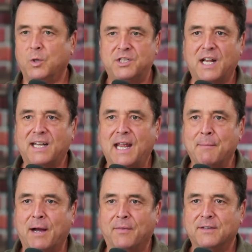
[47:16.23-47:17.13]
which side
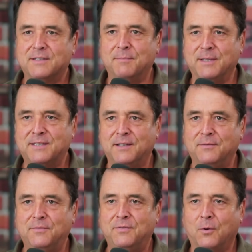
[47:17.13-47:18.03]
came out, the
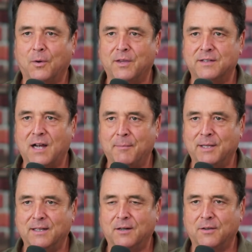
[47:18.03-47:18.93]
submissive or the
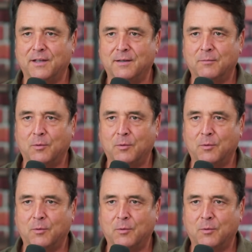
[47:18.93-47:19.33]
dominant or the, the